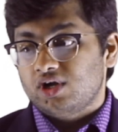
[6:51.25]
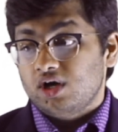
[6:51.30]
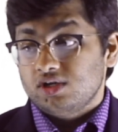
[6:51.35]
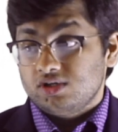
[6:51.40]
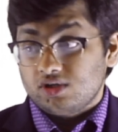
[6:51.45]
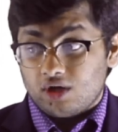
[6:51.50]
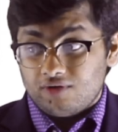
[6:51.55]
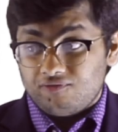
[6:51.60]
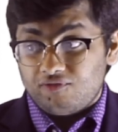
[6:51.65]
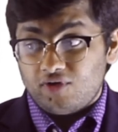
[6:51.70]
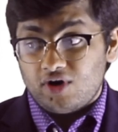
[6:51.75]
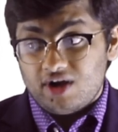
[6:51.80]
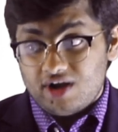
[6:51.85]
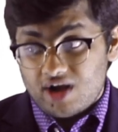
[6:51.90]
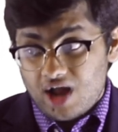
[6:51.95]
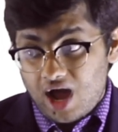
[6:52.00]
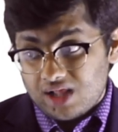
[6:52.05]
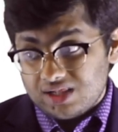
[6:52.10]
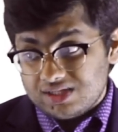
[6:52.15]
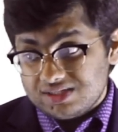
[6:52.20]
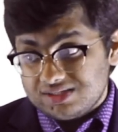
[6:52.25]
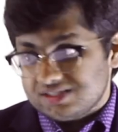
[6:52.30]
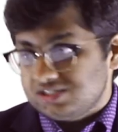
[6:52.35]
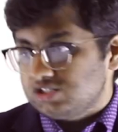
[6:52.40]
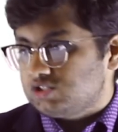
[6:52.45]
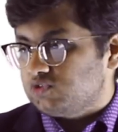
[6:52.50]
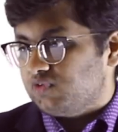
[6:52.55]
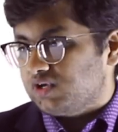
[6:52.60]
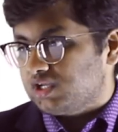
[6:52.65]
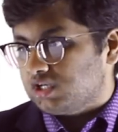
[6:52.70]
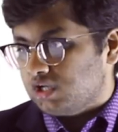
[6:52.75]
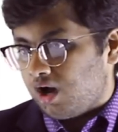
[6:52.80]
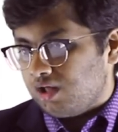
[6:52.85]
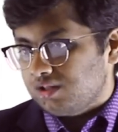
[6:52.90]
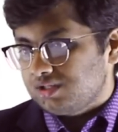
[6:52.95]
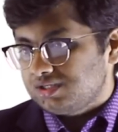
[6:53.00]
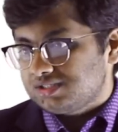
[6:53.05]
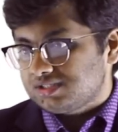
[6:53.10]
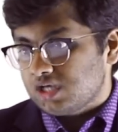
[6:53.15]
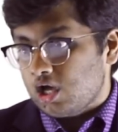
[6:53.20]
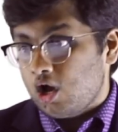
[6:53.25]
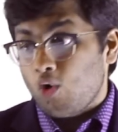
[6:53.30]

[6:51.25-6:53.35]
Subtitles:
to convert NALIS into Vic Knowledge